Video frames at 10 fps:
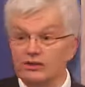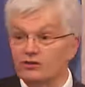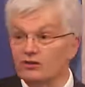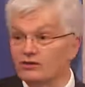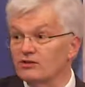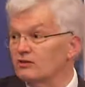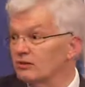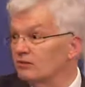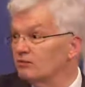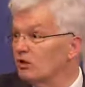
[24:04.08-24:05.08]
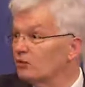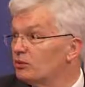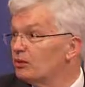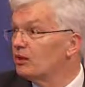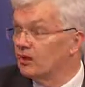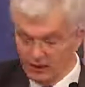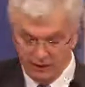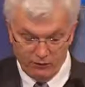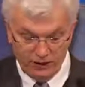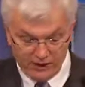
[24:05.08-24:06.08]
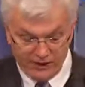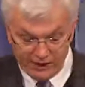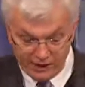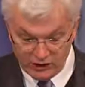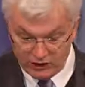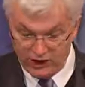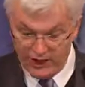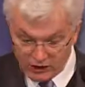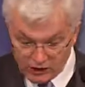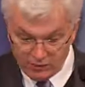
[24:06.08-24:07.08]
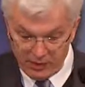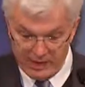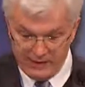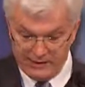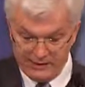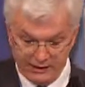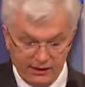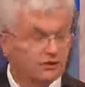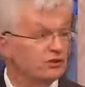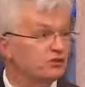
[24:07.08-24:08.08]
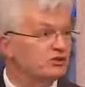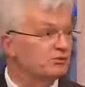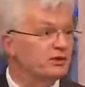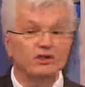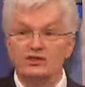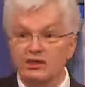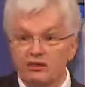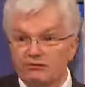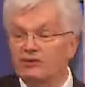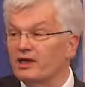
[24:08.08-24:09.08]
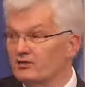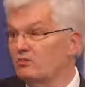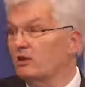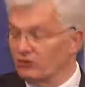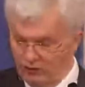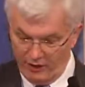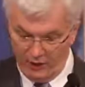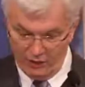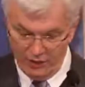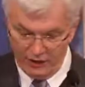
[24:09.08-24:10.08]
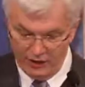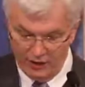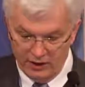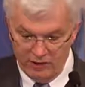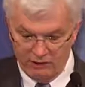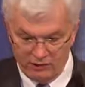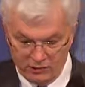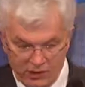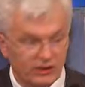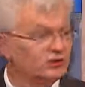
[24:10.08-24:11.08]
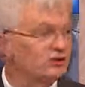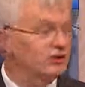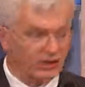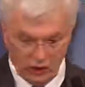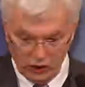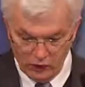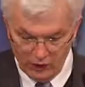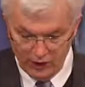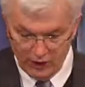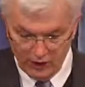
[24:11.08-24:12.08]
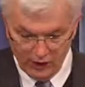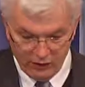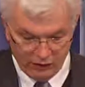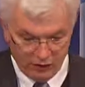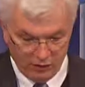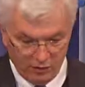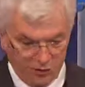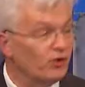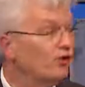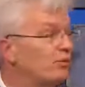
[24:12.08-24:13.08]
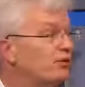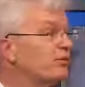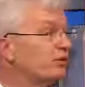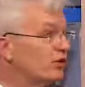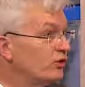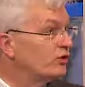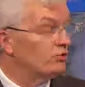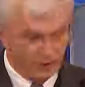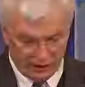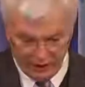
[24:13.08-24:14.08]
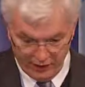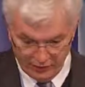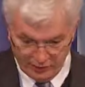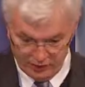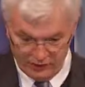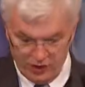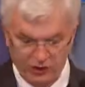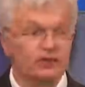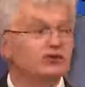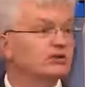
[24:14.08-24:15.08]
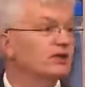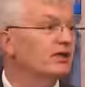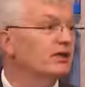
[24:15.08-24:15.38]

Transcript: like the University of Melbourne, reconciliation action plans, which speak to every aspect of our work, from teaching and learning through to employment, procurement, and to research.